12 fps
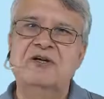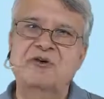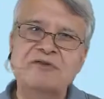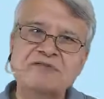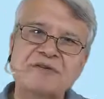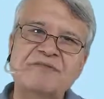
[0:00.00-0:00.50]

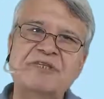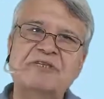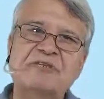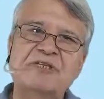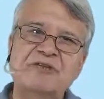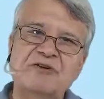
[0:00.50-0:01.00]
contrary
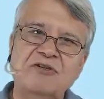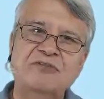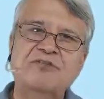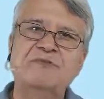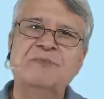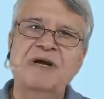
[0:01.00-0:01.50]
to the
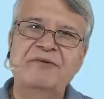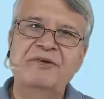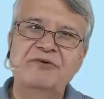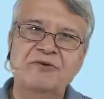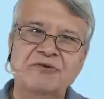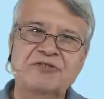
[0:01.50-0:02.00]
customary
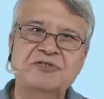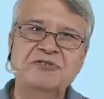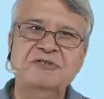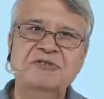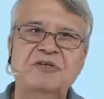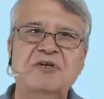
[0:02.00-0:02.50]

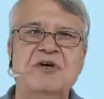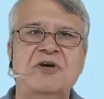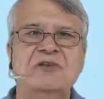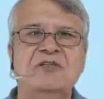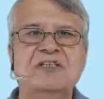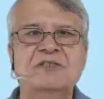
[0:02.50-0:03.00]
notion,
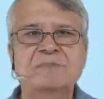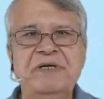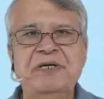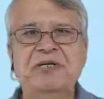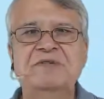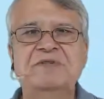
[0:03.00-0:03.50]
the
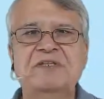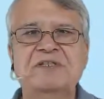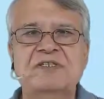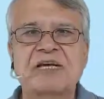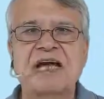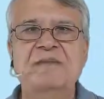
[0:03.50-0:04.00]
speed of the
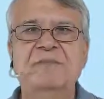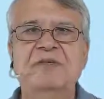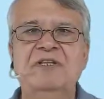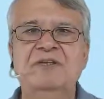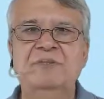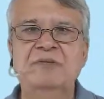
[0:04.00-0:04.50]
time
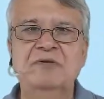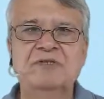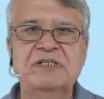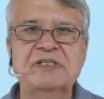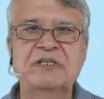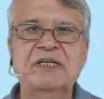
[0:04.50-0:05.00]
in the
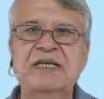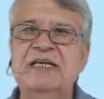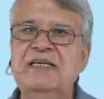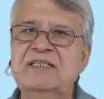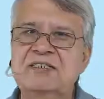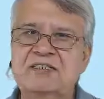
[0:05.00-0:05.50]
music
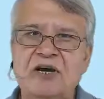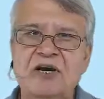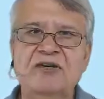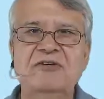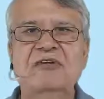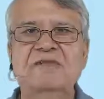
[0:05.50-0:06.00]
is
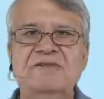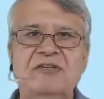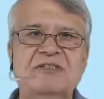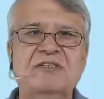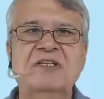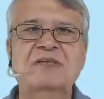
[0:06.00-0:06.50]
not
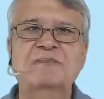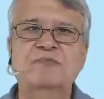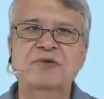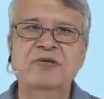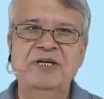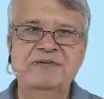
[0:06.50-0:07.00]
universally
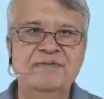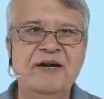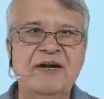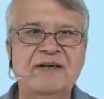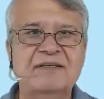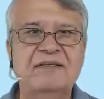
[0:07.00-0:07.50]

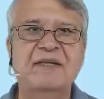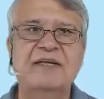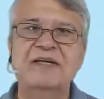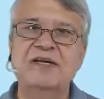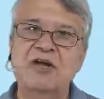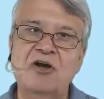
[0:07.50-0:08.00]
predefined,
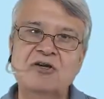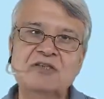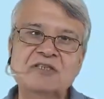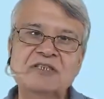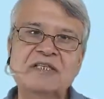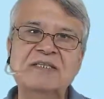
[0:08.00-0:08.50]

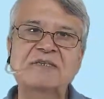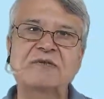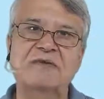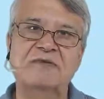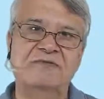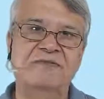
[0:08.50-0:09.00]
constant,
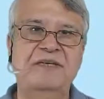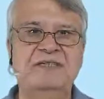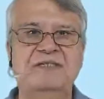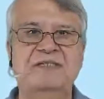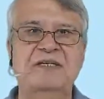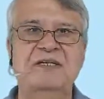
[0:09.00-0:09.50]
or
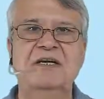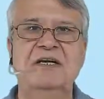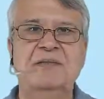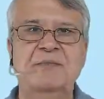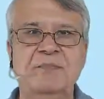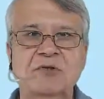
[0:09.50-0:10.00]
fixed.
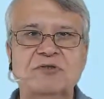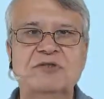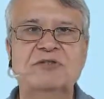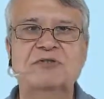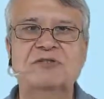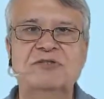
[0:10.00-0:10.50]

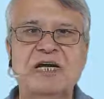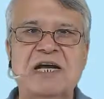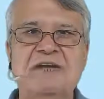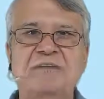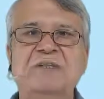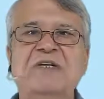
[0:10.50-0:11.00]
Musical
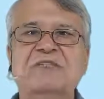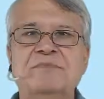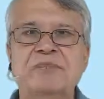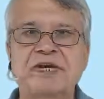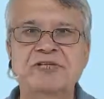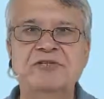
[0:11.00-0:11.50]
time is
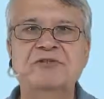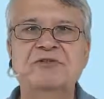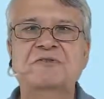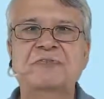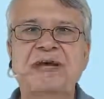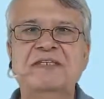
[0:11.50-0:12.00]

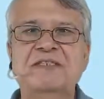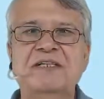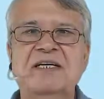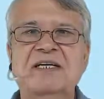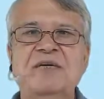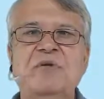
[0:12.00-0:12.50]
measured
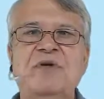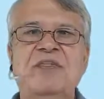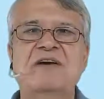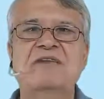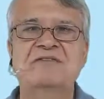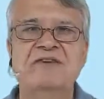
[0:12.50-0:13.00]
basically with
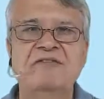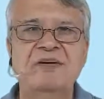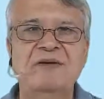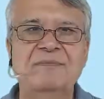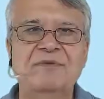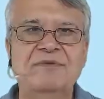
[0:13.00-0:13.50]
a
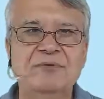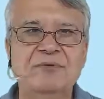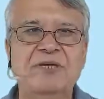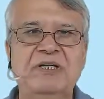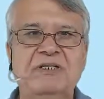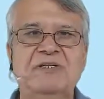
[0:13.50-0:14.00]
variable
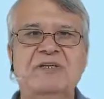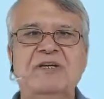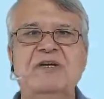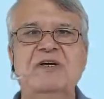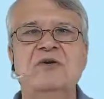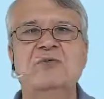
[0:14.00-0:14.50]
unit,
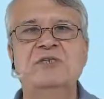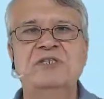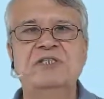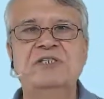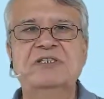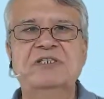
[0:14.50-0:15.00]

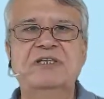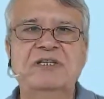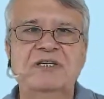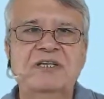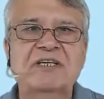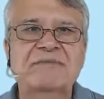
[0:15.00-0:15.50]
which is the
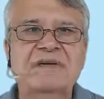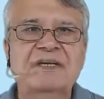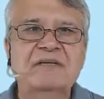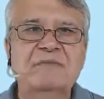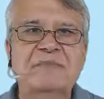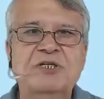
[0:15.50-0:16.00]

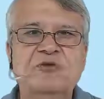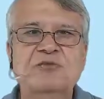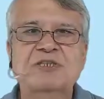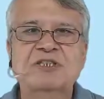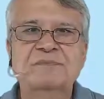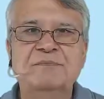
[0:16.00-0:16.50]
interval
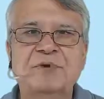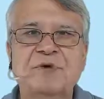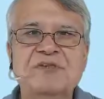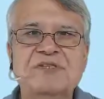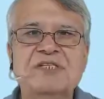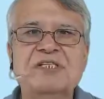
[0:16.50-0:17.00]
between the
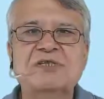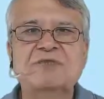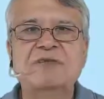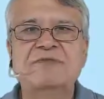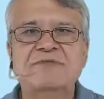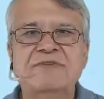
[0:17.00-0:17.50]
pulses
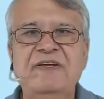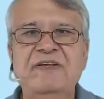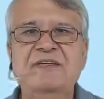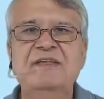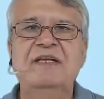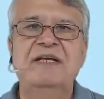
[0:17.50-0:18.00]
we
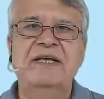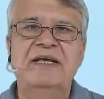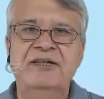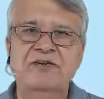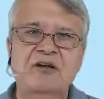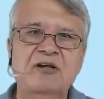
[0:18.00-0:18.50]
feel
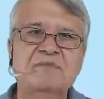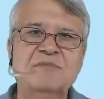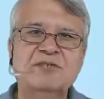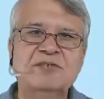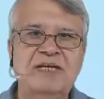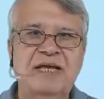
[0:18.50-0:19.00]
in
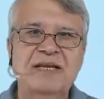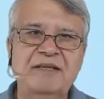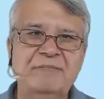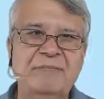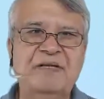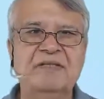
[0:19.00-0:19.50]
almost any
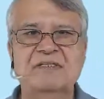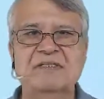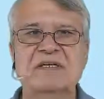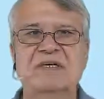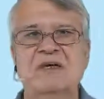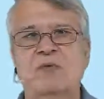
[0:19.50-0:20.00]
piece,
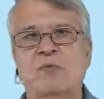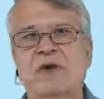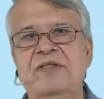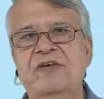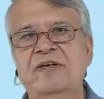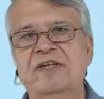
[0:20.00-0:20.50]

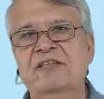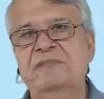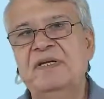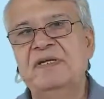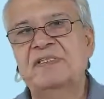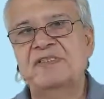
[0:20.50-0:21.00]
whether it
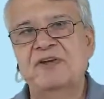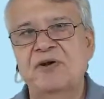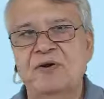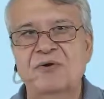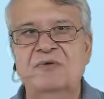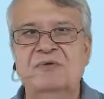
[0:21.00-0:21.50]
be
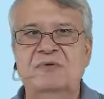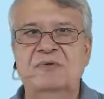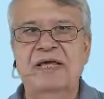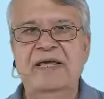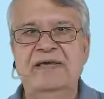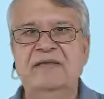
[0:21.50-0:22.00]
slow,
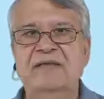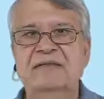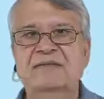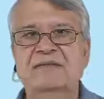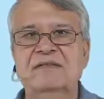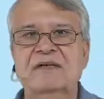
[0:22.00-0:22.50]
like
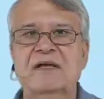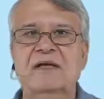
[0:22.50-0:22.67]
in